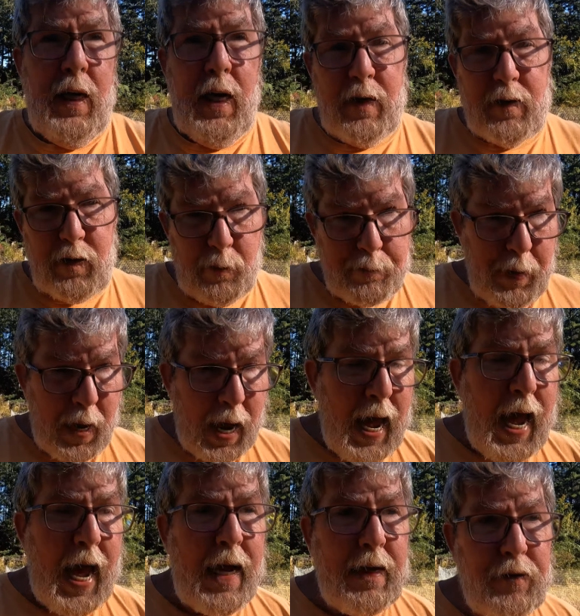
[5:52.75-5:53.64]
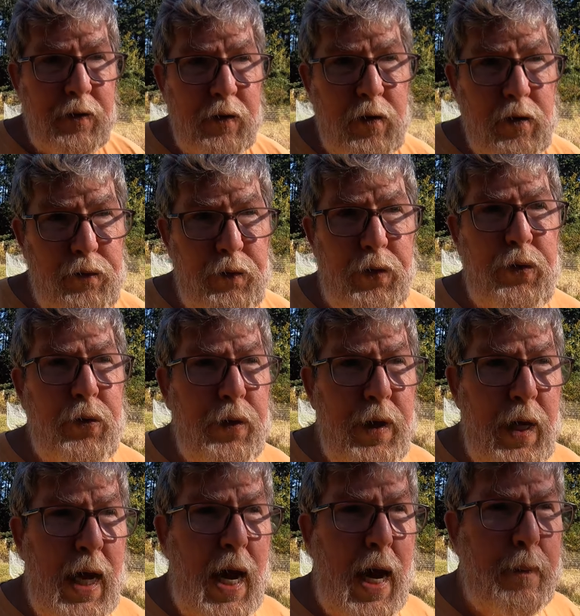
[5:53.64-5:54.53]
it's a pass through
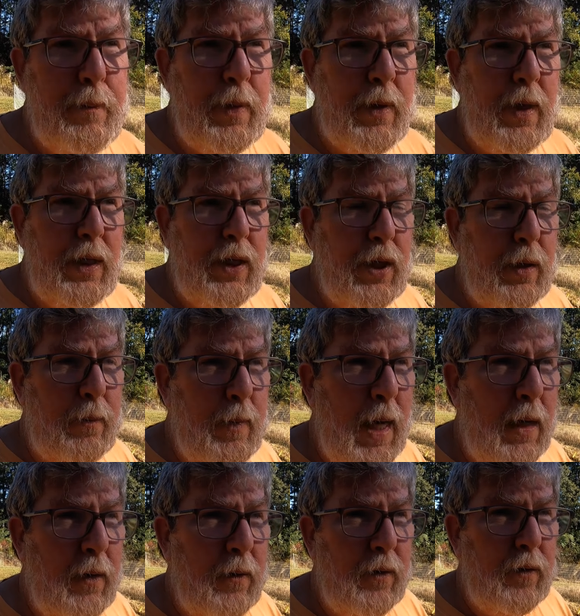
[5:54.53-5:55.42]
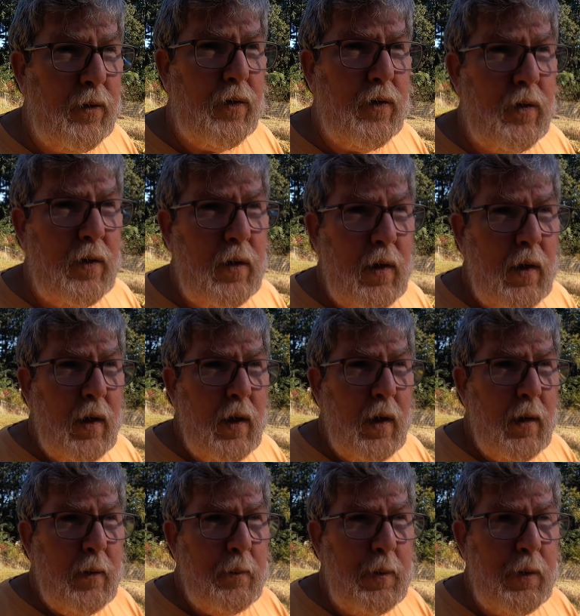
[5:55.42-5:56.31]
the Appalachian Mountains
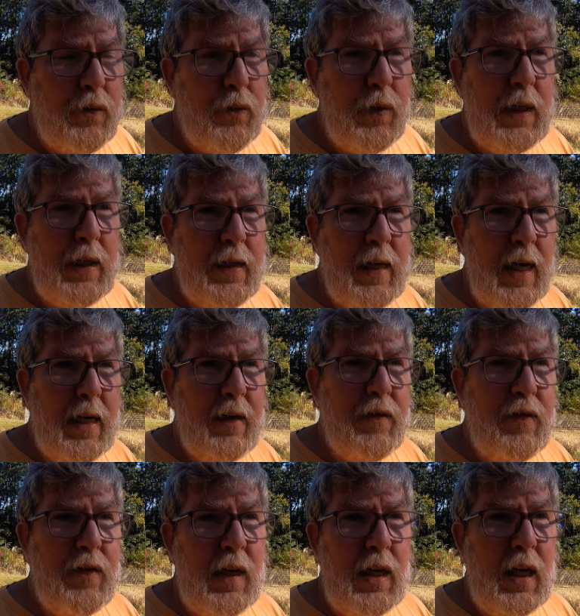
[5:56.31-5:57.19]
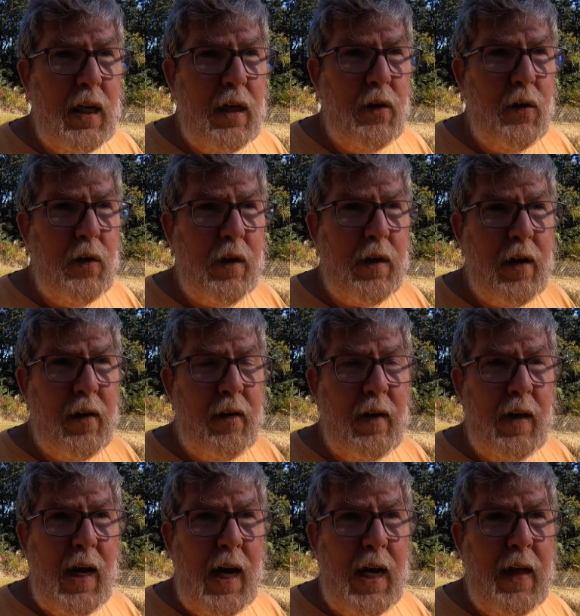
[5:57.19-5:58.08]
between Tennessee and North
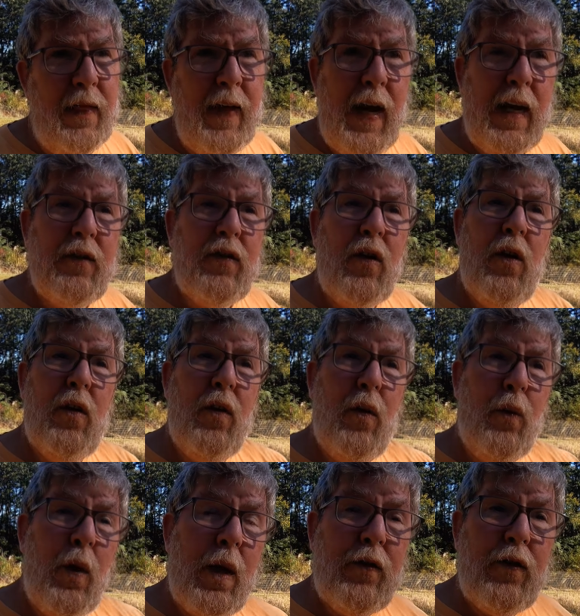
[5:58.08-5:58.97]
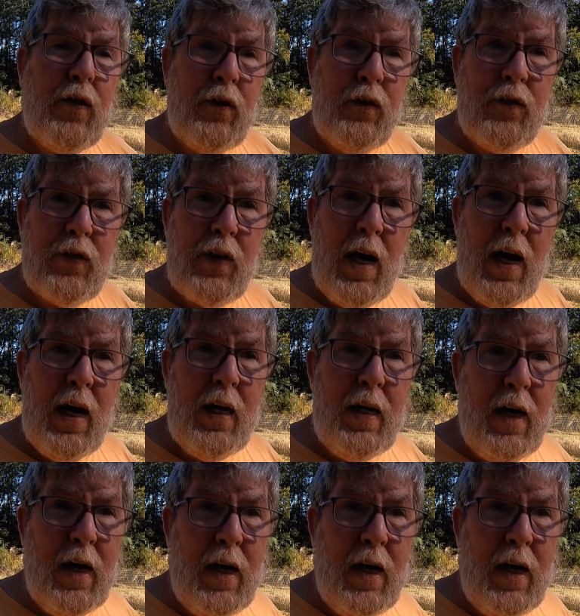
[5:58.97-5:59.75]
Carolina. That's on the western side